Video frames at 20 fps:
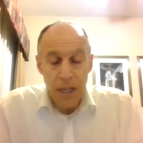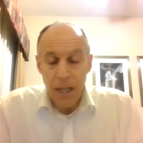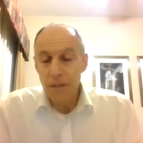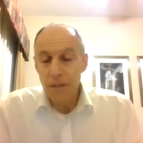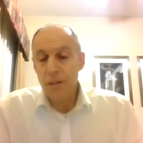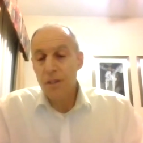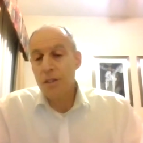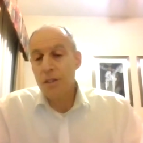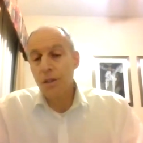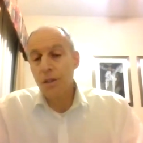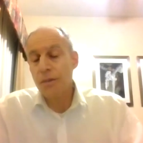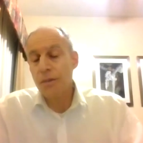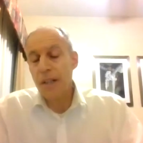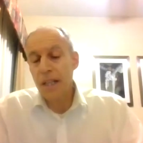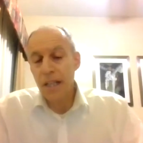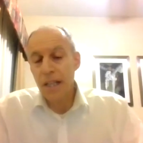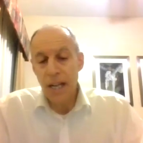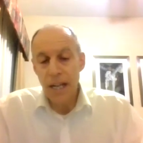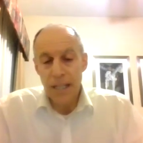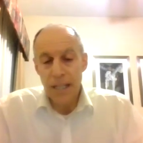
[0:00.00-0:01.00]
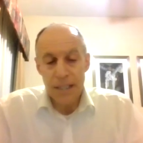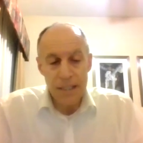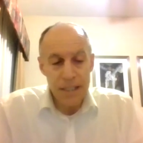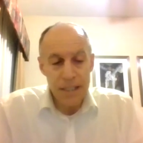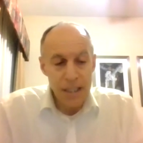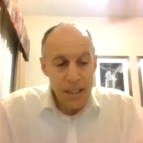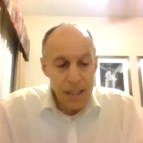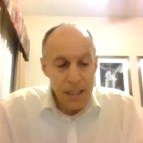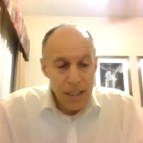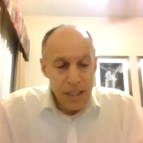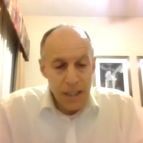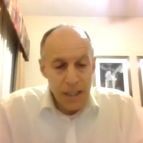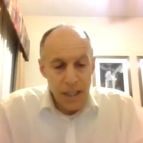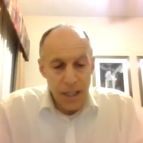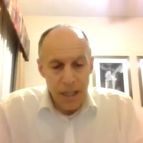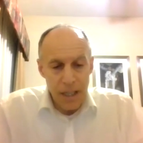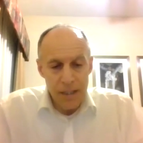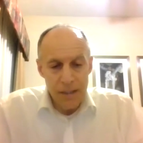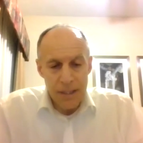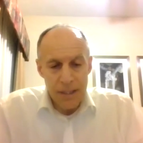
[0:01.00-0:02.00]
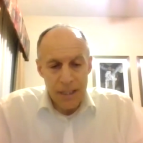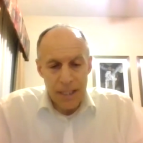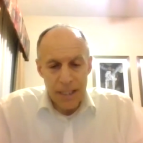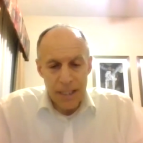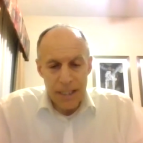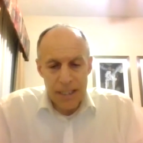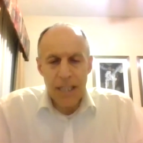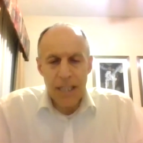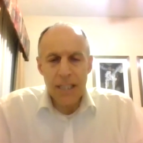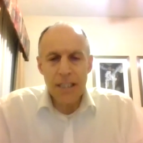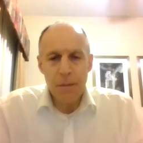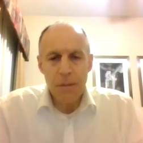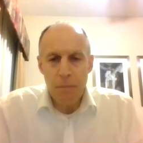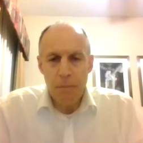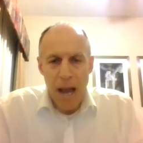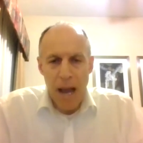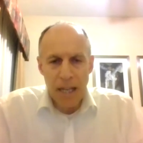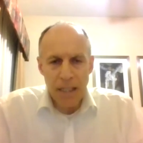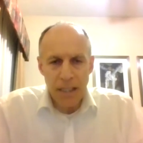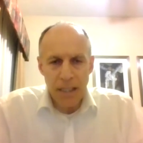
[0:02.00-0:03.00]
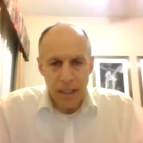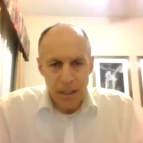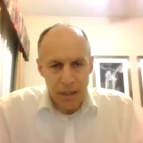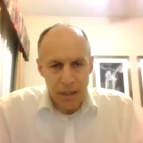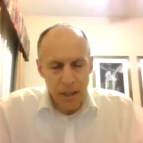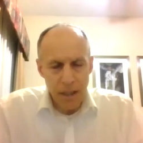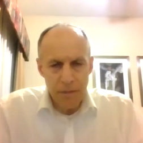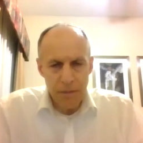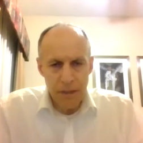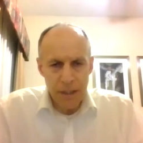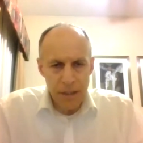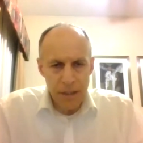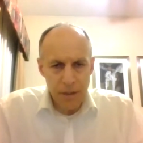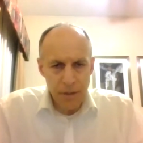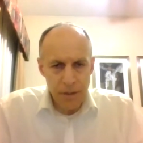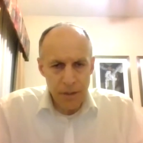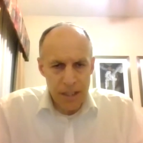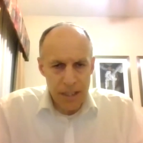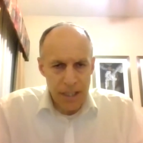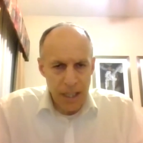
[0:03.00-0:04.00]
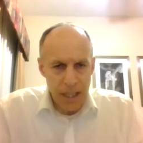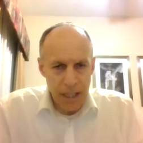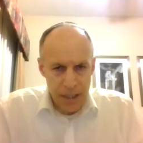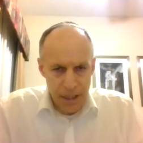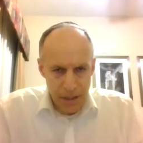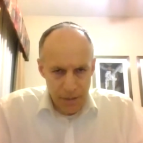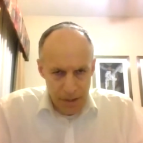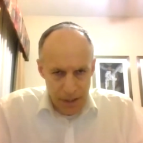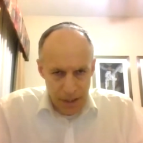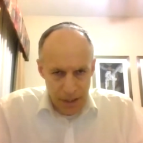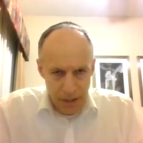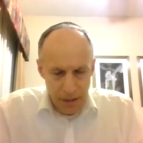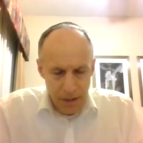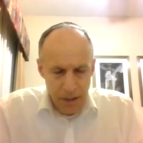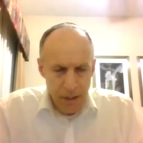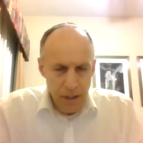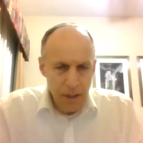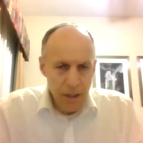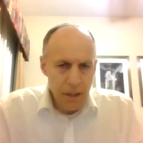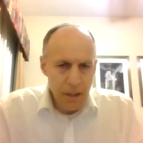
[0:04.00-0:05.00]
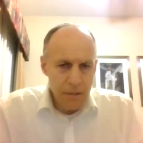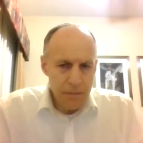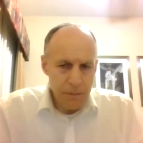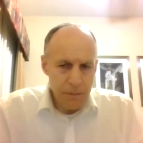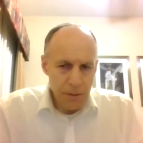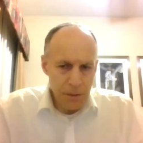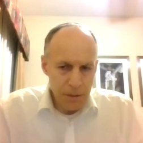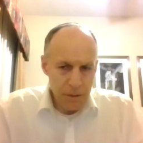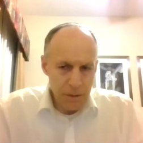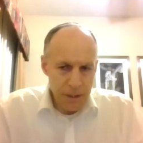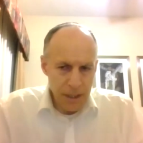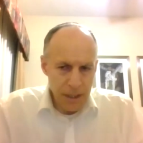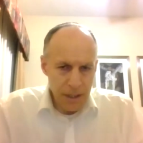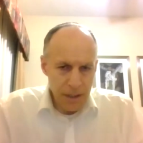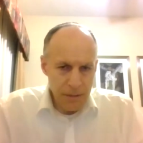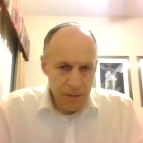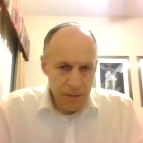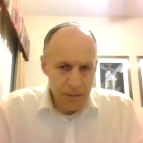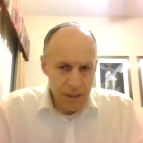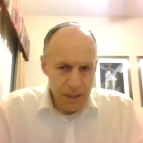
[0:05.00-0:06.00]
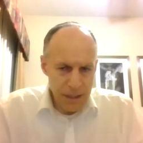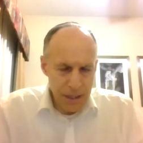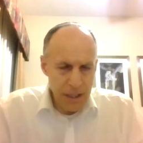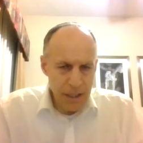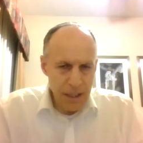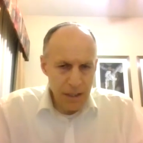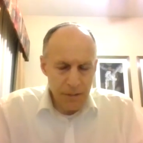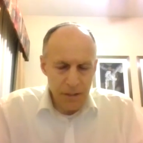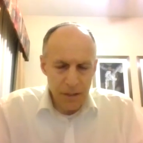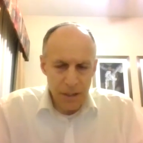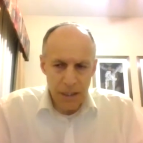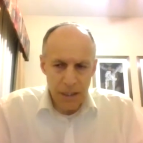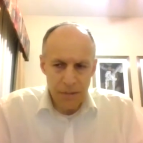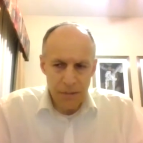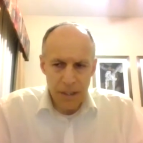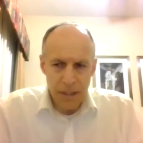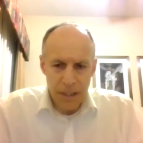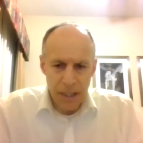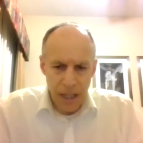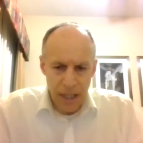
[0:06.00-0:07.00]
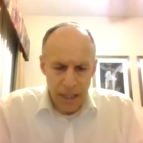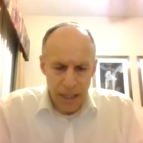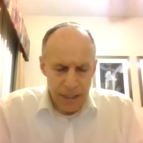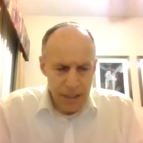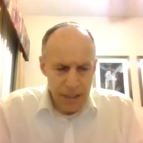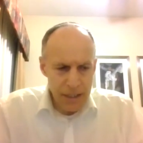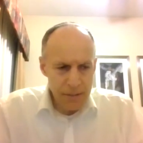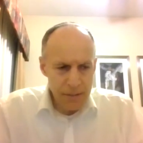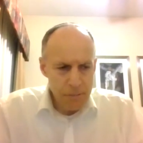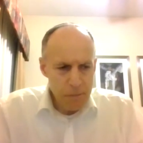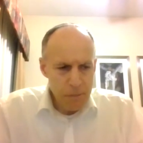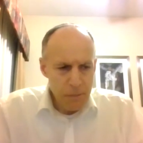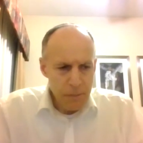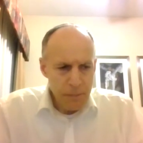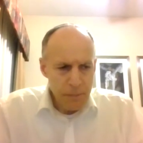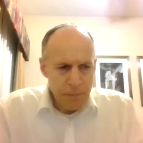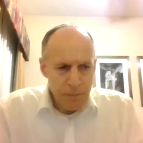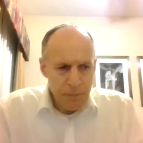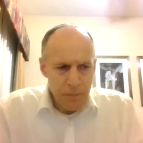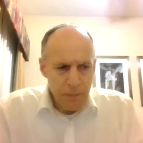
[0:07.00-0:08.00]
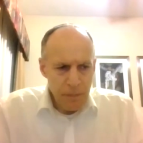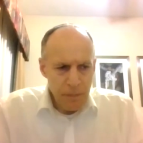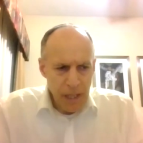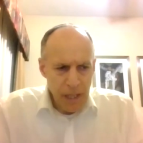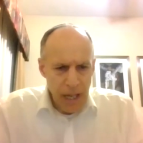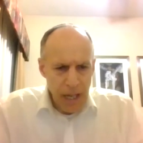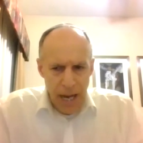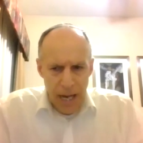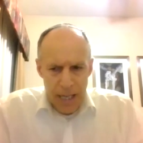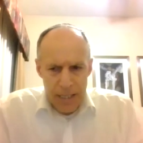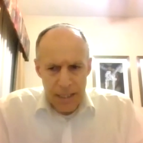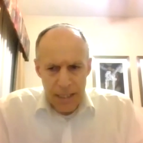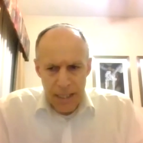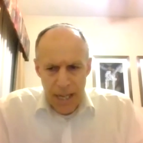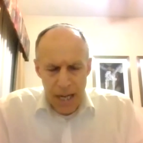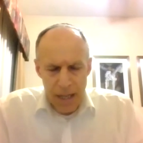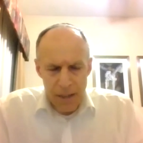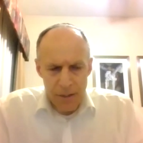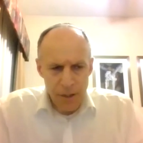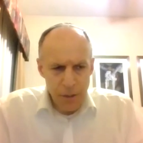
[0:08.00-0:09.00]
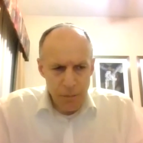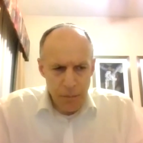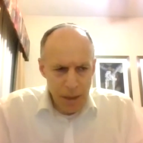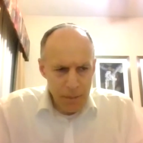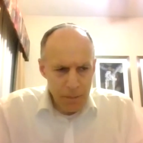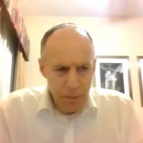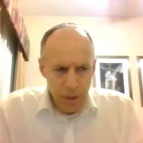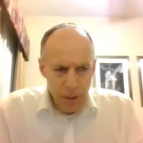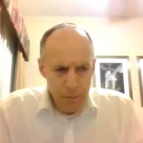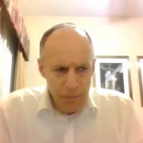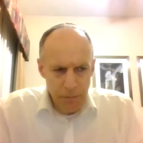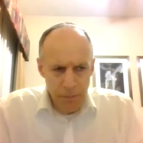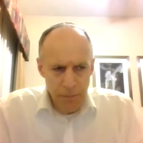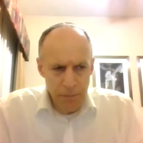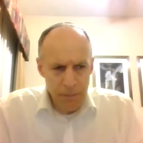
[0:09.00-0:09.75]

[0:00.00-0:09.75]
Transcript: and serving as uh, in a sense a magnet of interest and activity for the city of Cleveland Heights. As a council member,